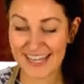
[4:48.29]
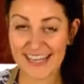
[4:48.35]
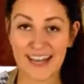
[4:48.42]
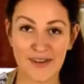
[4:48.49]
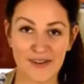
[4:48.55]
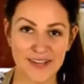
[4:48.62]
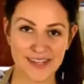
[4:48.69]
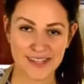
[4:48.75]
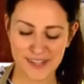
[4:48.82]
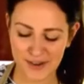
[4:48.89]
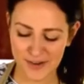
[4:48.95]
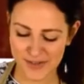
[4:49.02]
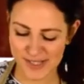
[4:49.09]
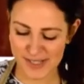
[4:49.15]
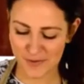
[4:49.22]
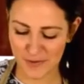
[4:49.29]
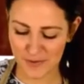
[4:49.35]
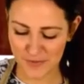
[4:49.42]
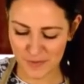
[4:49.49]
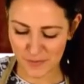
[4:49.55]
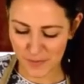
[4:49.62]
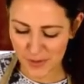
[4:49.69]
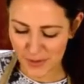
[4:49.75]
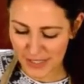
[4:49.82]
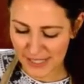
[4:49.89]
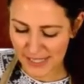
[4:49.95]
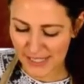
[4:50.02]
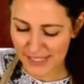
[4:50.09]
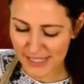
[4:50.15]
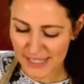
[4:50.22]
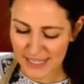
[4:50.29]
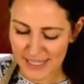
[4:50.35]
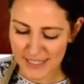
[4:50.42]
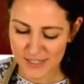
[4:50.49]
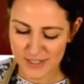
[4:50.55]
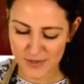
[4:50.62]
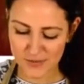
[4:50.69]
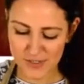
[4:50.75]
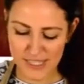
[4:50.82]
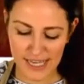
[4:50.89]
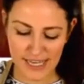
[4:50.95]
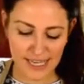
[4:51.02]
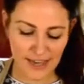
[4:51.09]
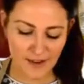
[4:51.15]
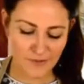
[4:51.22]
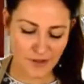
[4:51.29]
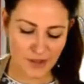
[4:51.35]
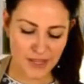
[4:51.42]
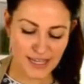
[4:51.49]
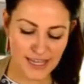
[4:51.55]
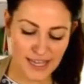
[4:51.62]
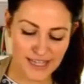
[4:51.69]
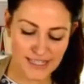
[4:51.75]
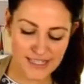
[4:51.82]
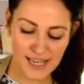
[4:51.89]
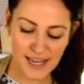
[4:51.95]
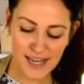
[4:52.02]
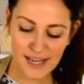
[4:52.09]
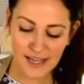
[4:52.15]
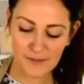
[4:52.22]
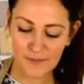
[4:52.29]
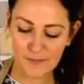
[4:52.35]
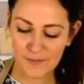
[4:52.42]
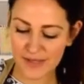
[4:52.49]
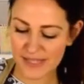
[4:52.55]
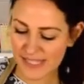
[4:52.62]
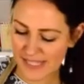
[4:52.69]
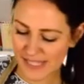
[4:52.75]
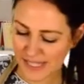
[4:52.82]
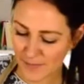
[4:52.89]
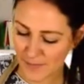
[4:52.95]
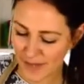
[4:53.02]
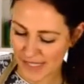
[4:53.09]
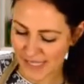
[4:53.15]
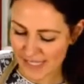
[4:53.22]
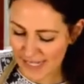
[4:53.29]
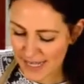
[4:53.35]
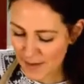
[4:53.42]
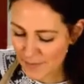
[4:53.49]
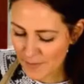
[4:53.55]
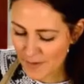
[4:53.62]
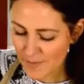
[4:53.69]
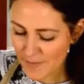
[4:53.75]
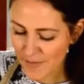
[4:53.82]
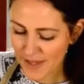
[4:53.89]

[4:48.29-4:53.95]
and now in goes some of the pudding. Don't take everything at a time, but step by step.